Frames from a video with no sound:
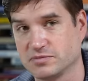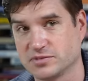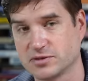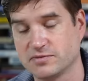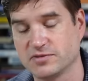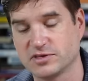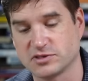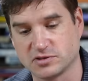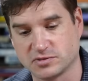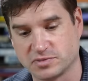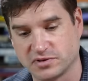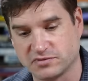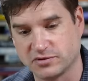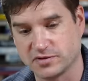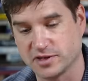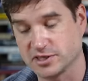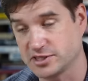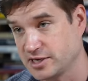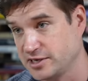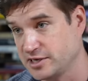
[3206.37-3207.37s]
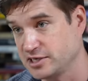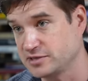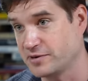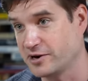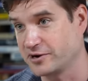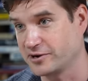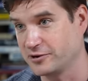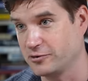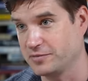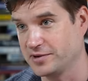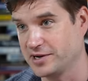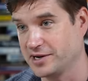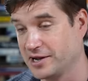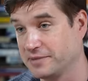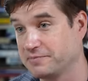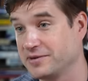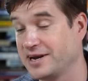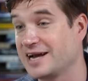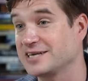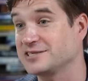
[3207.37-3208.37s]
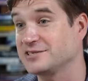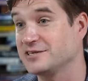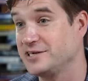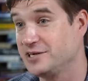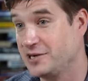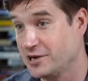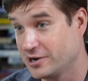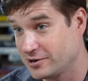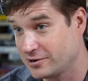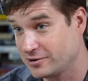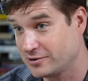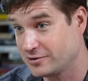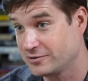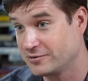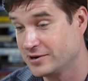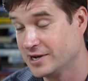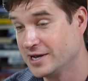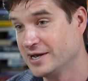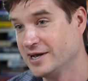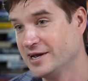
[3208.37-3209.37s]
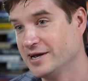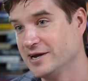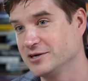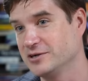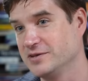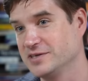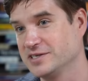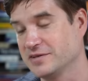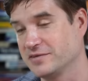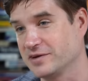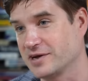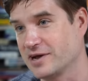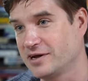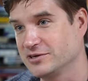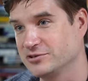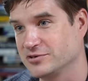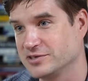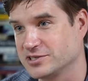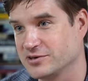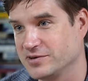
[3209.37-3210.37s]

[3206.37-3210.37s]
some of this was before the Chinese market opened it up, but actually go to these other countries.